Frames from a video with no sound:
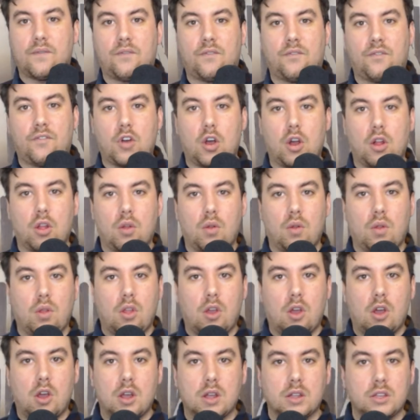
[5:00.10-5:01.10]
follow
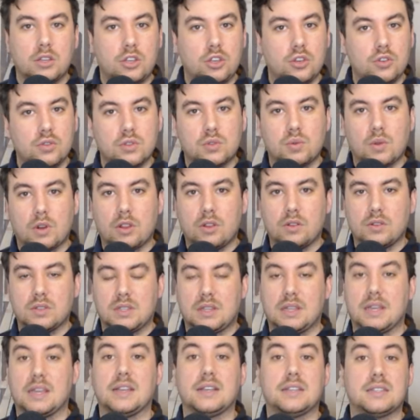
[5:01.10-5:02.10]
along, use one of those
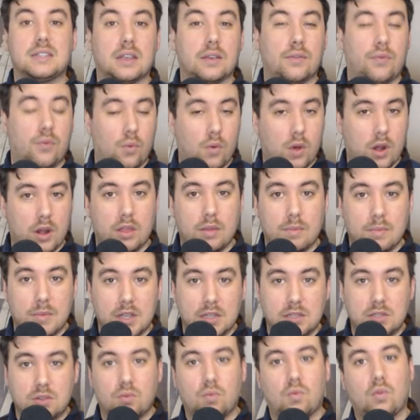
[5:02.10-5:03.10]
links. If one of them
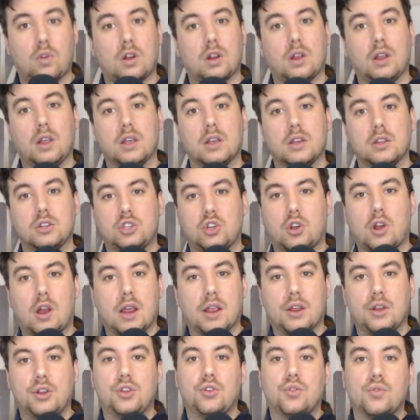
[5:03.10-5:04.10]
doesn't work, try a
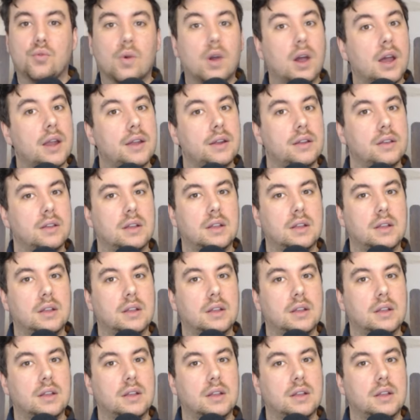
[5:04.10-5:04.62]
new one.